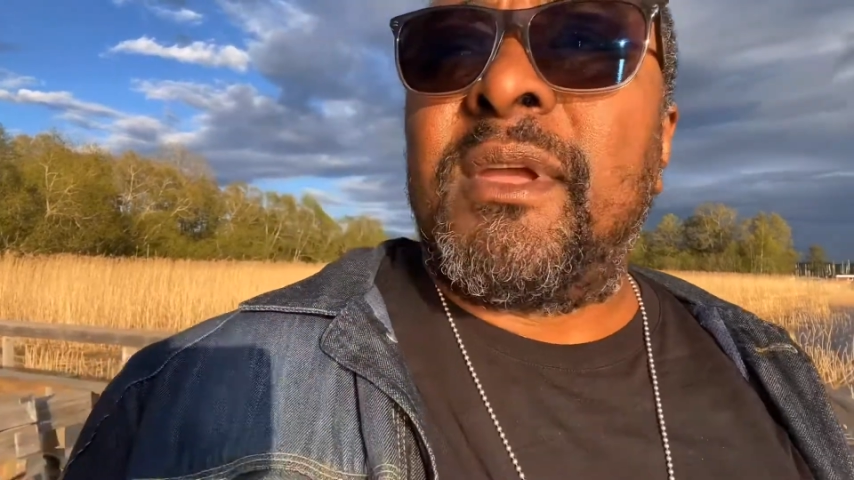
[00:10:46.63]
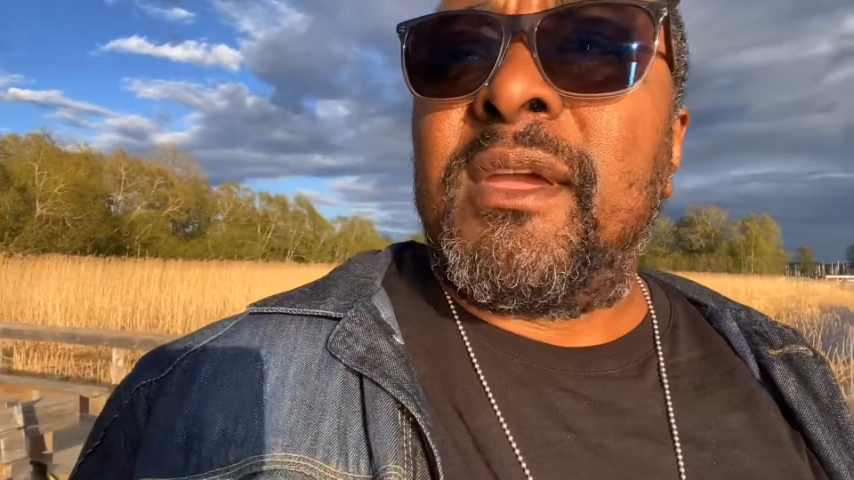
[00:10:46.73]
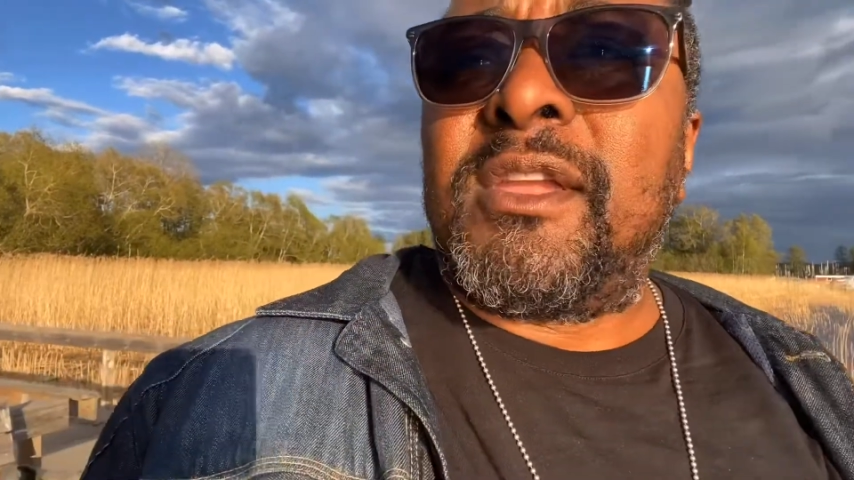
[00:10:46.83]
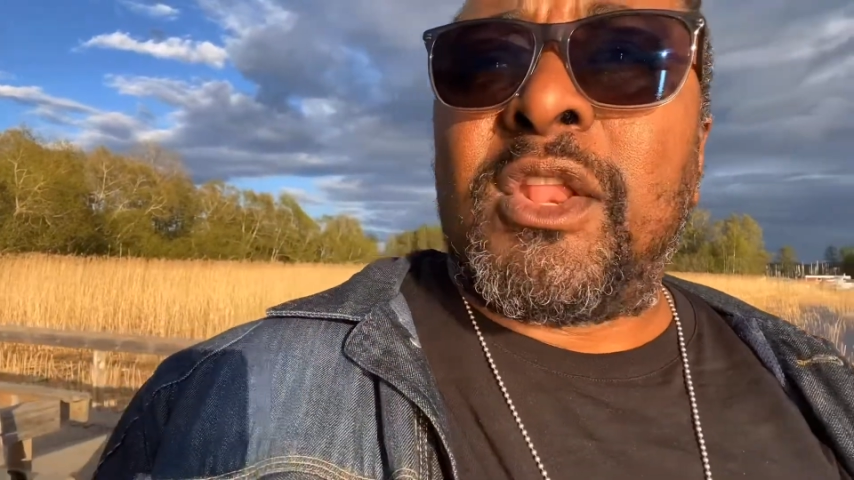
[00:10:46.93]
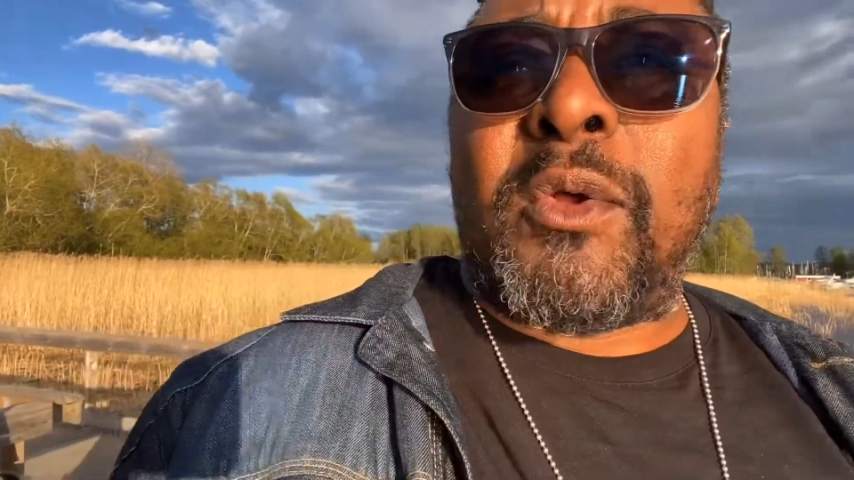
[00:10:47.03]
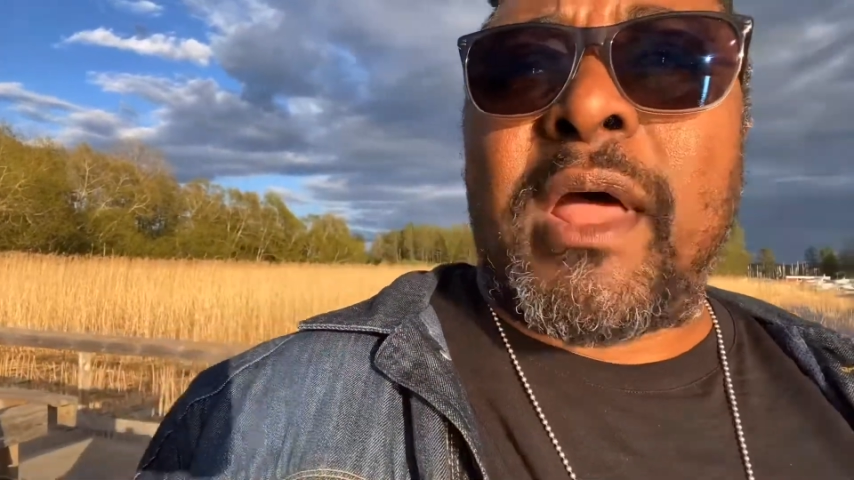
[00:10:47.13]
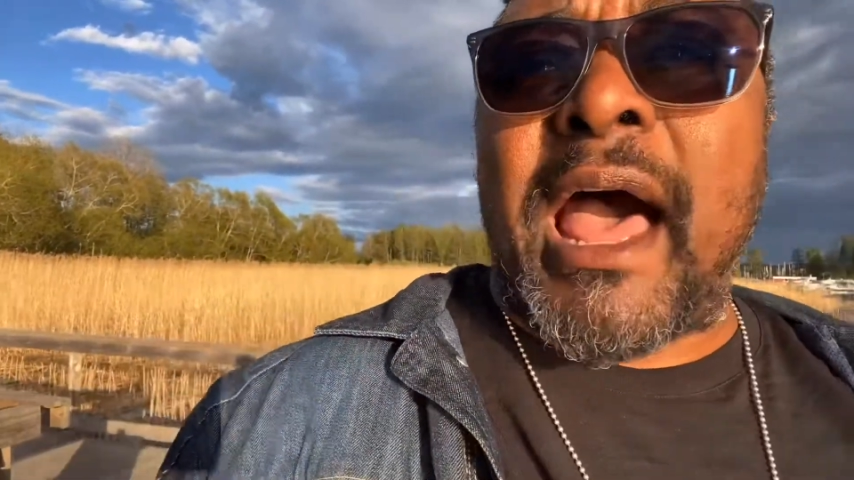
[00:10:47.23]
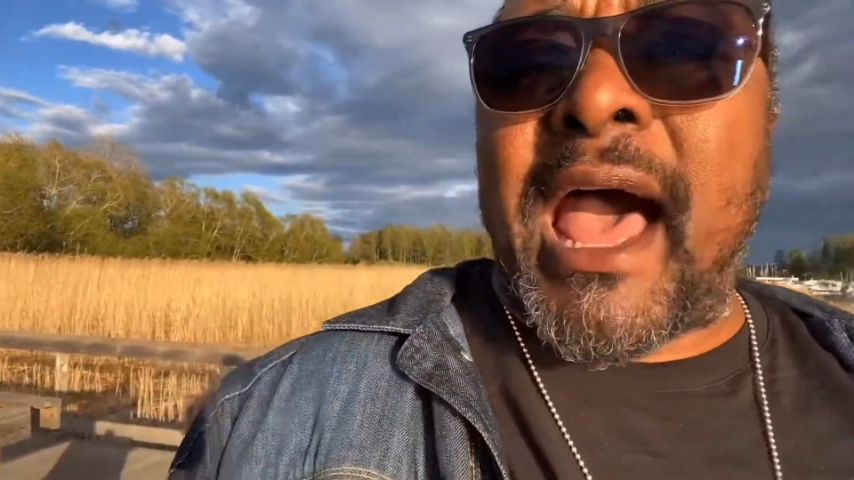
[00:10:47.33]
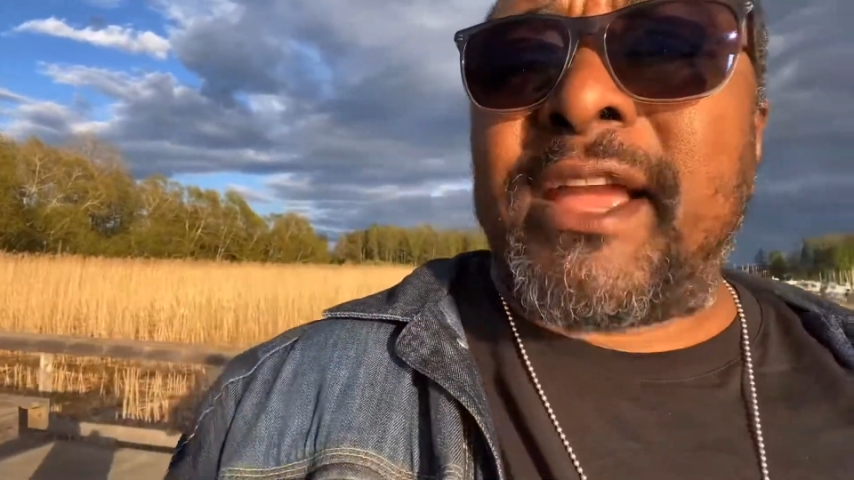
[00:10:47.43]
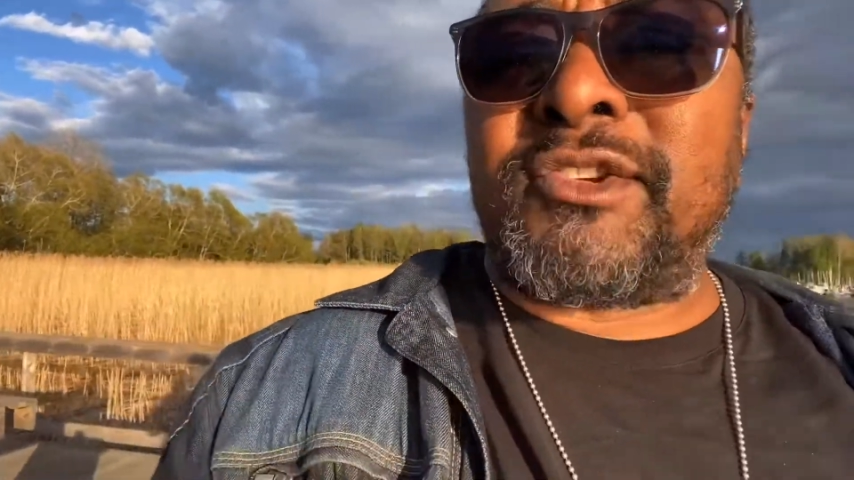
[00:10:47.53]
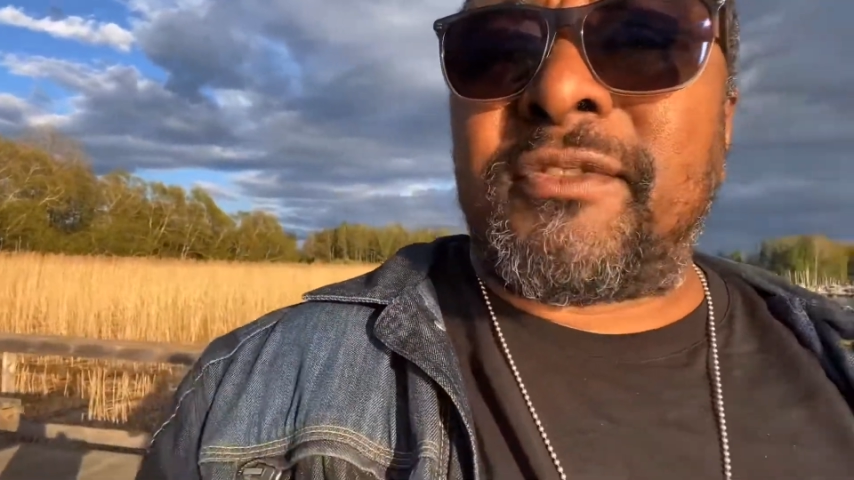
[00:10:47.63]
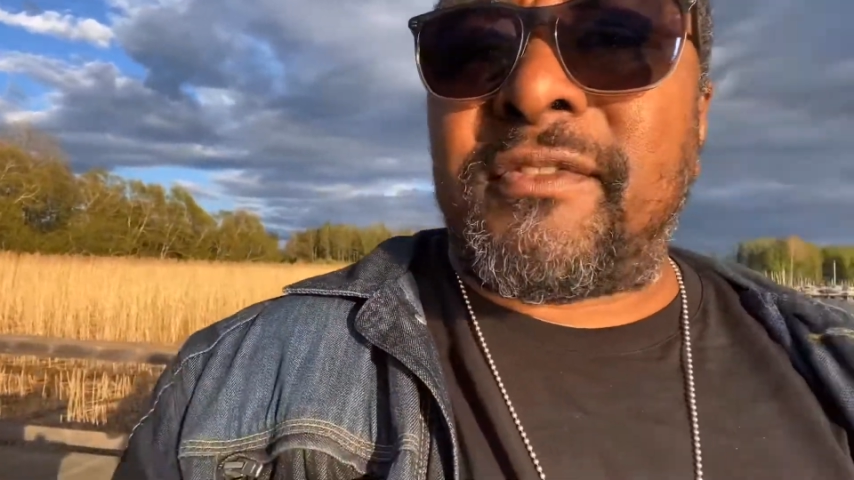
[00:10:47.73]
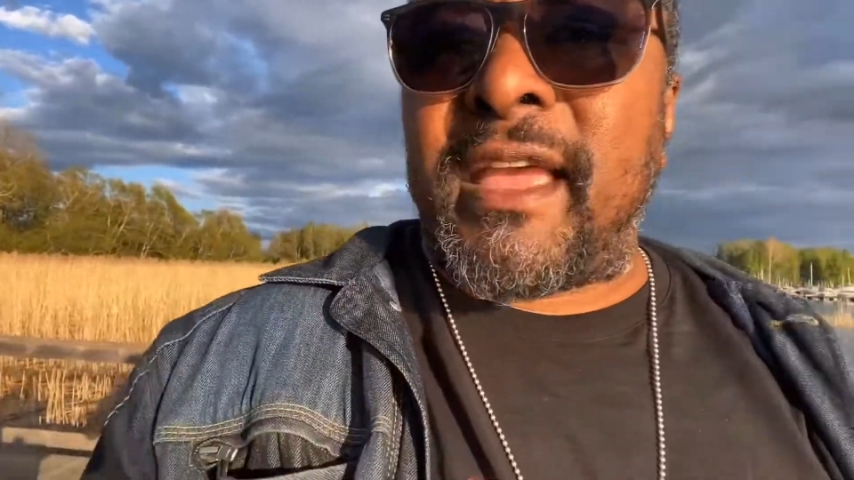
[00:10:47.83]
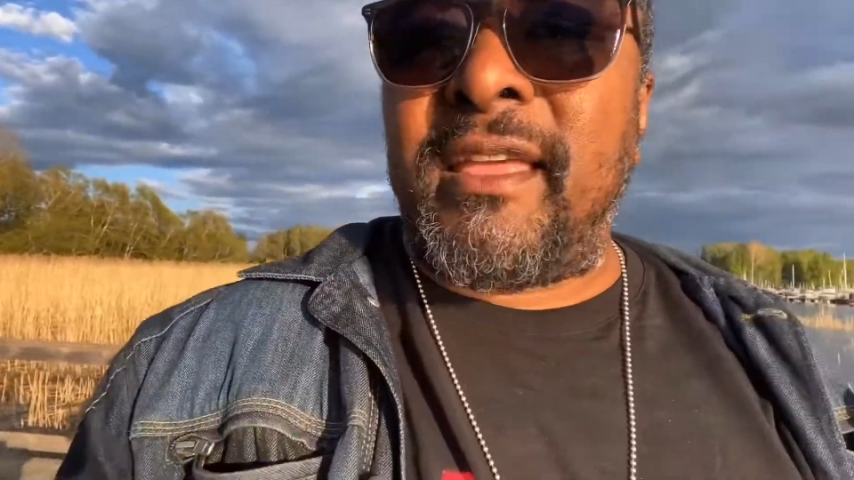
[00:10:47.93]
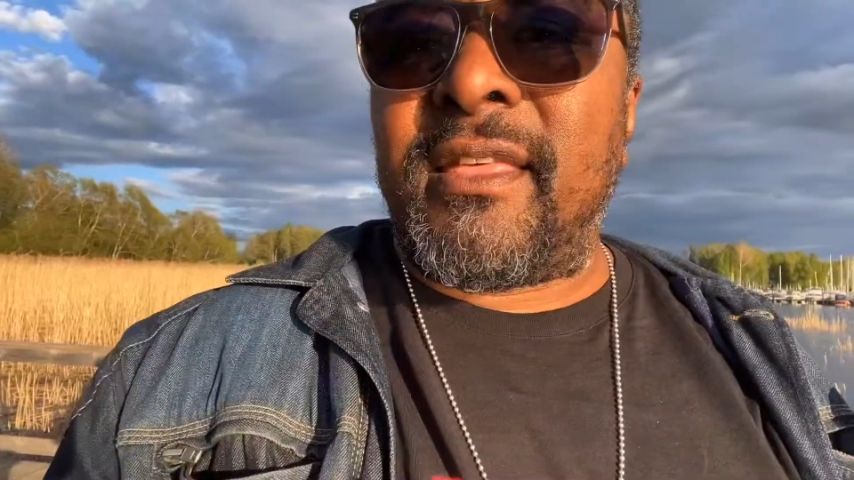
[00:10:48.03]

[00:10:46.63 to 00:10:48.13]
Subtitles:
You don't hide your faith.